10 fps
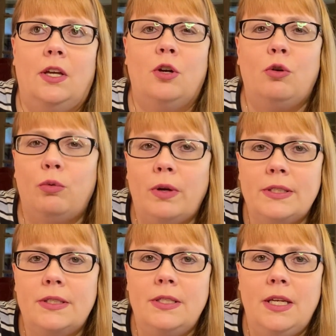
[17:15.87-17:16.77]

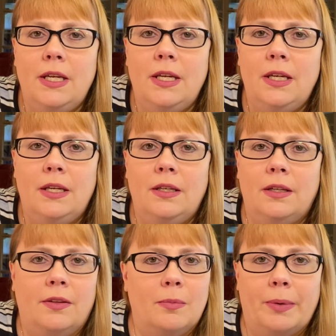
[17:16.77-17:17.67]
crusty,
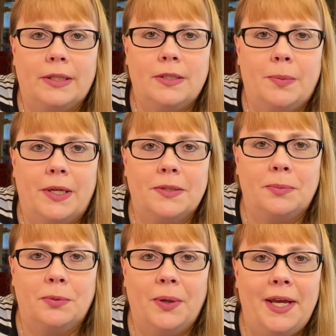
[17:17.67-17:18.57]
in the best
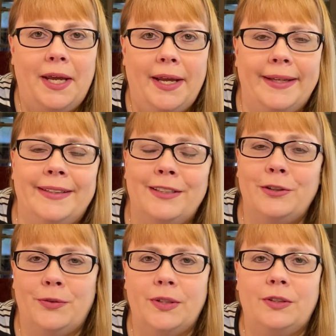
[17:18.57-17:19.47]
possible way,
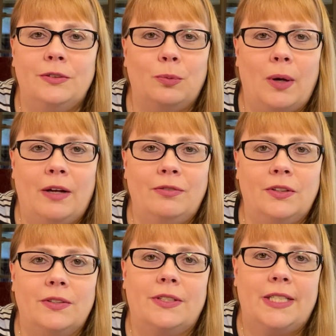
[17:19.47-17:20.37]
griddled
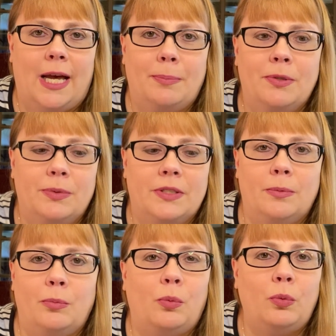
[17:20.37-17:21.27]
waffles topped with
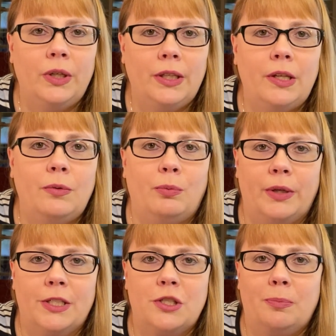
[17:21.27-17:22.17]
some really
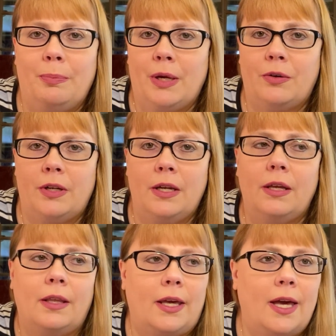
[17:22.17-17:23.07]
rich
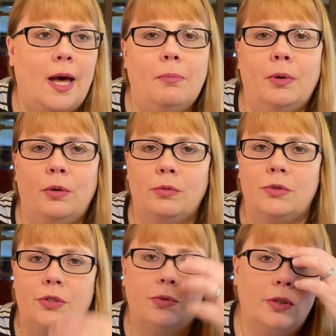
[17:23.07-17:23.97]
berry, like
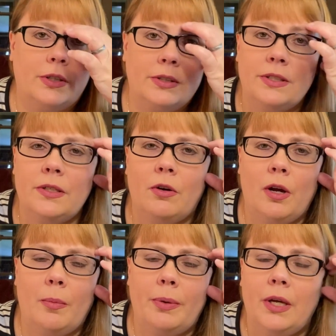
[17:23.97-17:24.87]
compote or
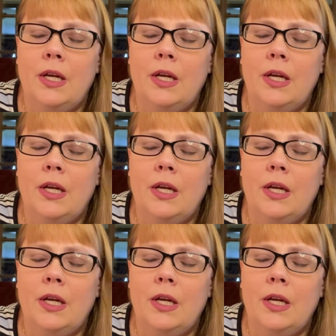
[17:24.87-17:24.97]
syrup.